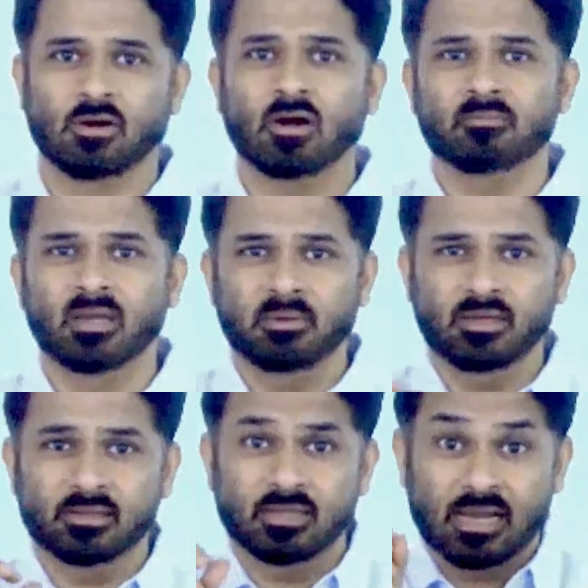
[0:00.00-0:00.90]
or maybe
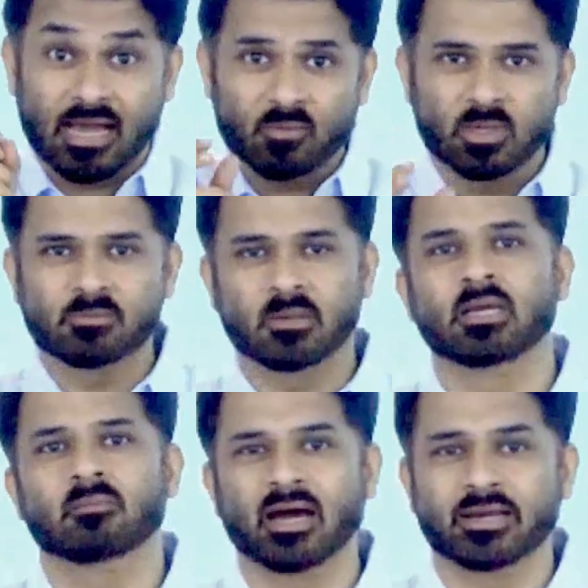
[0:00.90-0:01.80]
the language may be
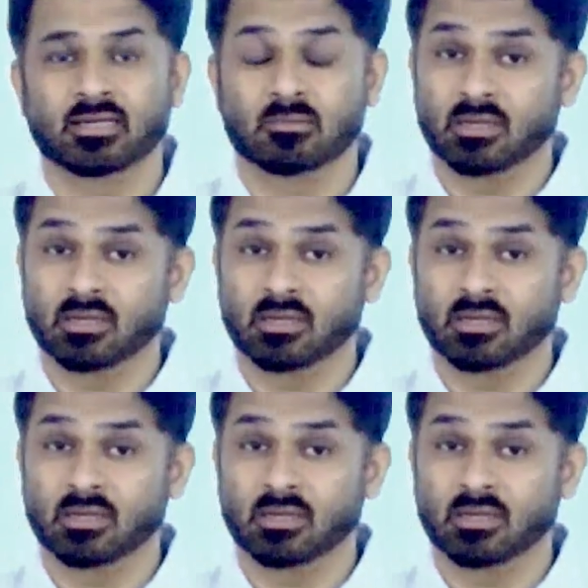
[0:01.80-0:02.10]
a barrier.